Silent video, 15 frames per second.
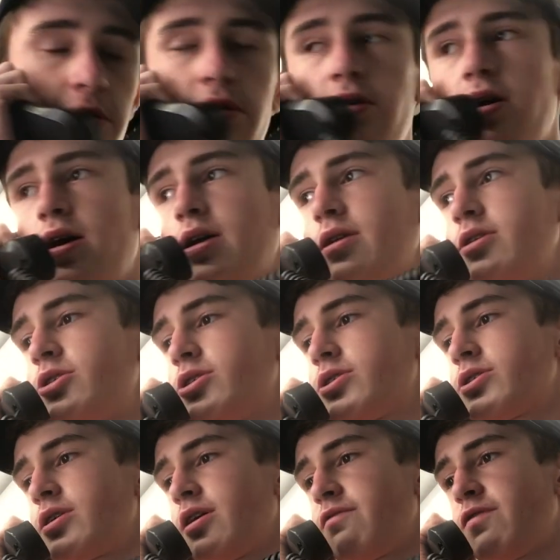We're
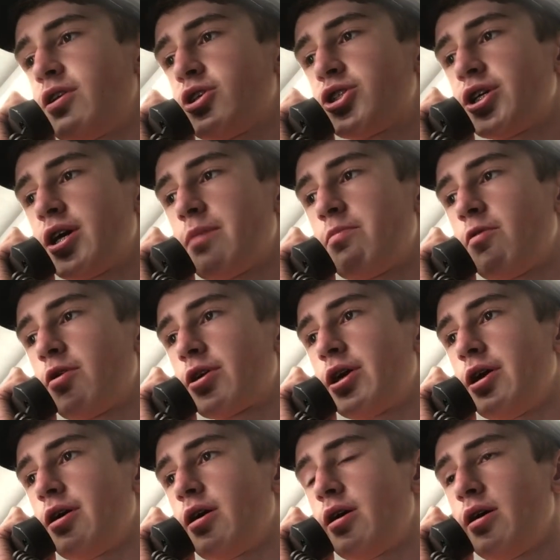just finishing up work
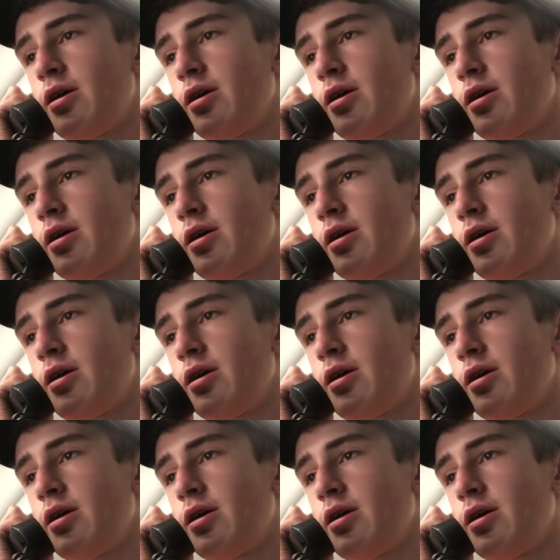here.